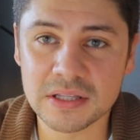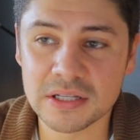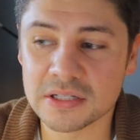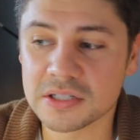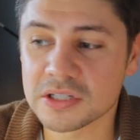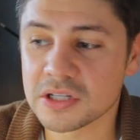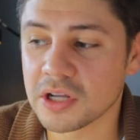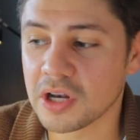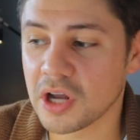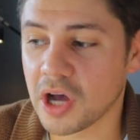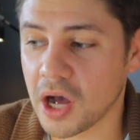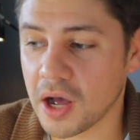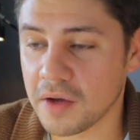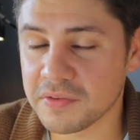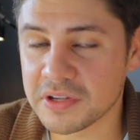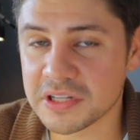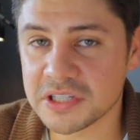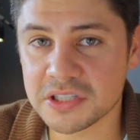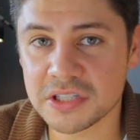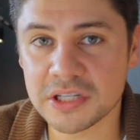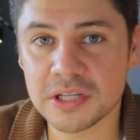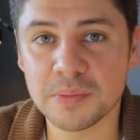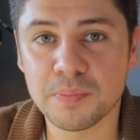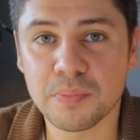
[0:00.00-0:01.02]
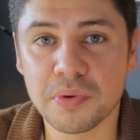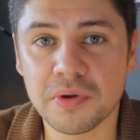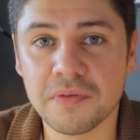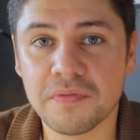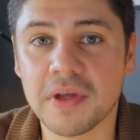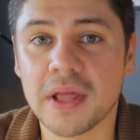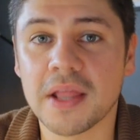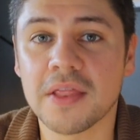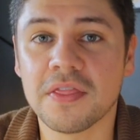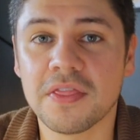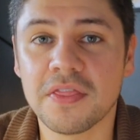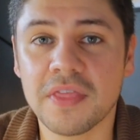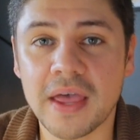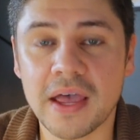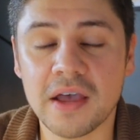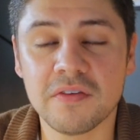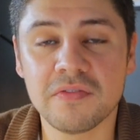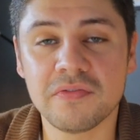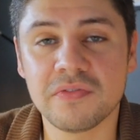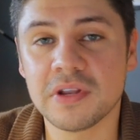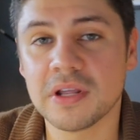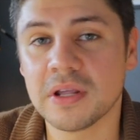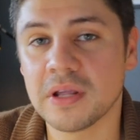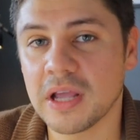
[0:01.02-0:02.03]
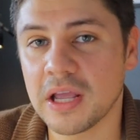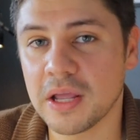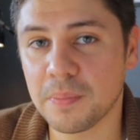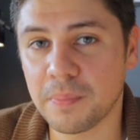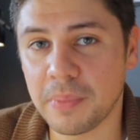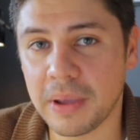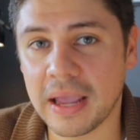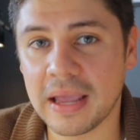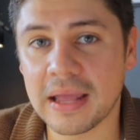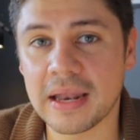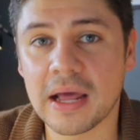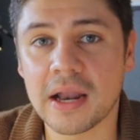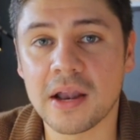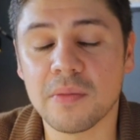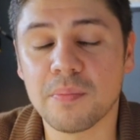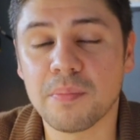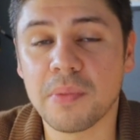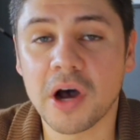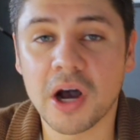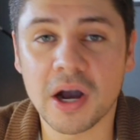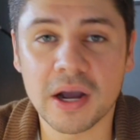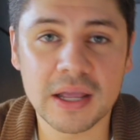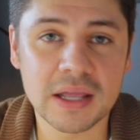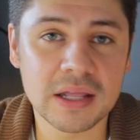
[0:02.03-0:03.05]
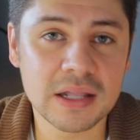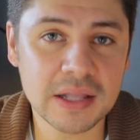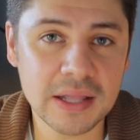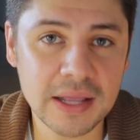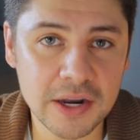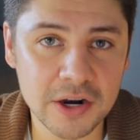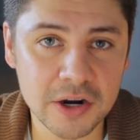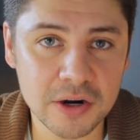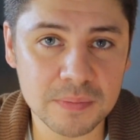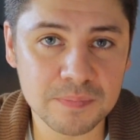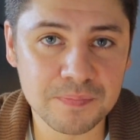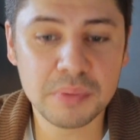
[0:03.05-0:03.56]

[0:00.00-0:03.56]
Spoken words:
This could obviously prevent theft and paying out of pocket later.